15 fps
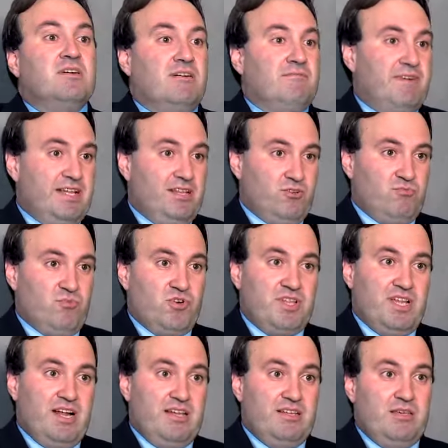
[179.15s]
of adult
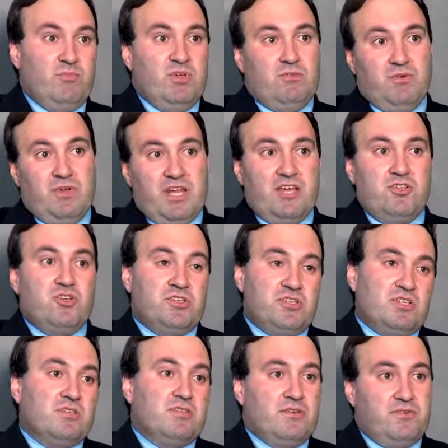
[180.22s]
mortality between
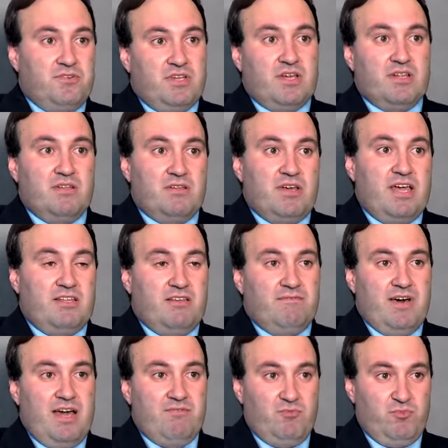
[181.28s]
ages 30 and
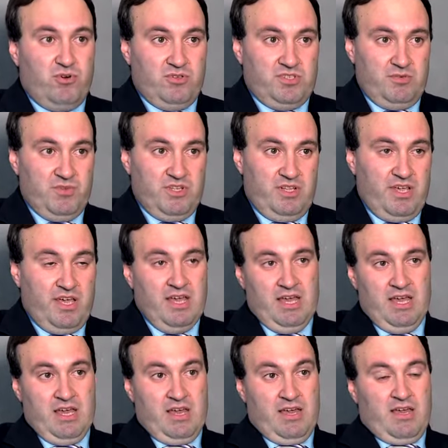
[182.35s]
85 approximately,
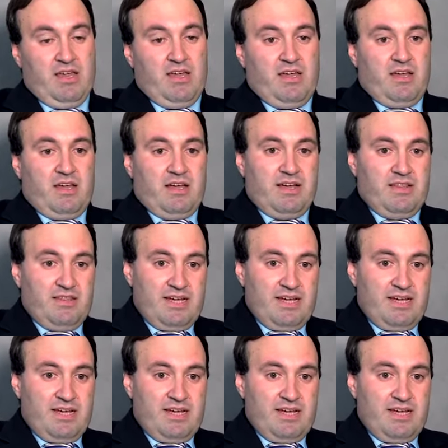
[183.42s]
and